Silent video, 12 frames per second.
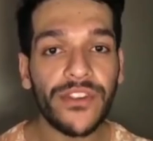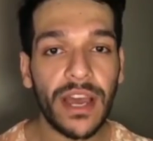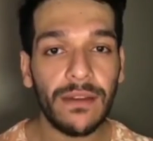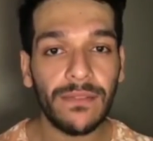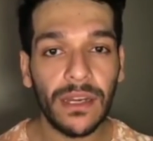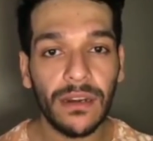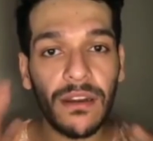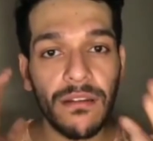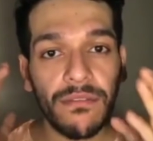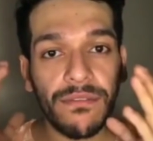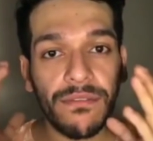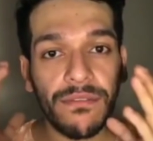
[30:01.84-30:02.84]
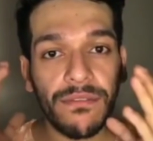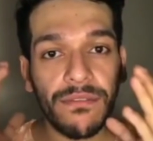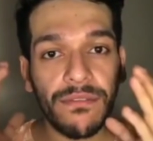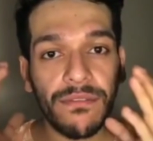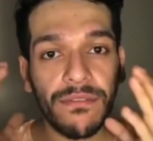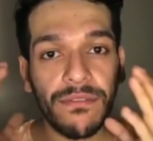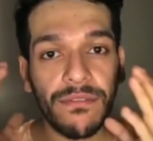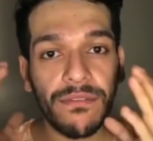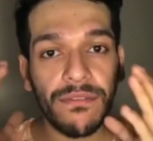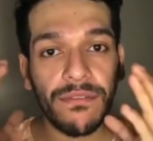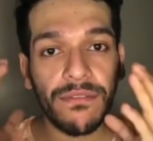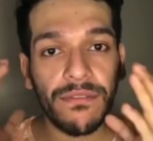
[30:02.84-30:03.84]
be a traveler,
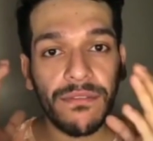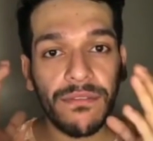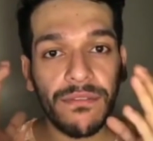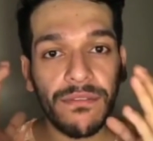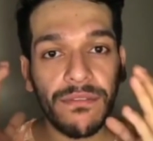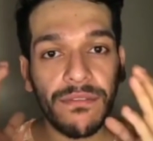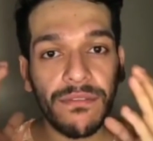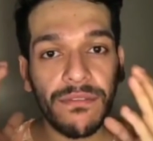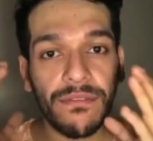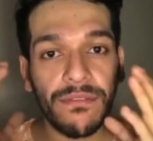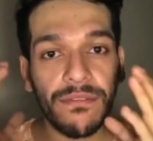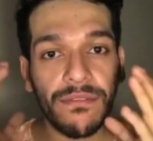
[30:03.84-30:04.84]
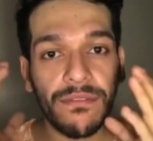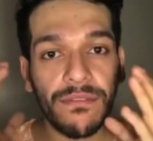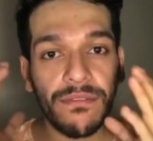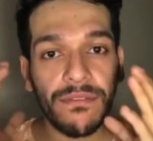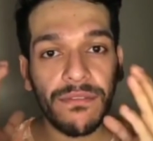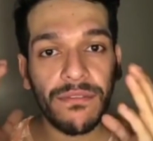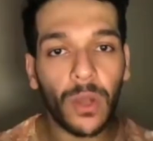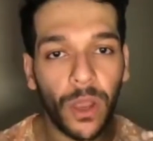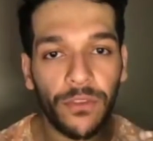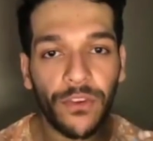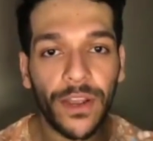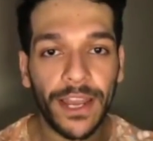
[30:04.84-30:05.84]
if you're a lawyer, you don't need to be a
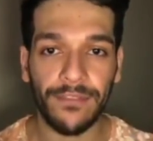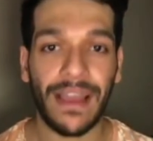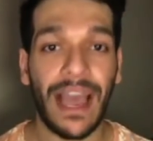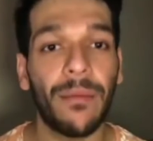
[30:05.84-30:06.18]
lawyer for your life.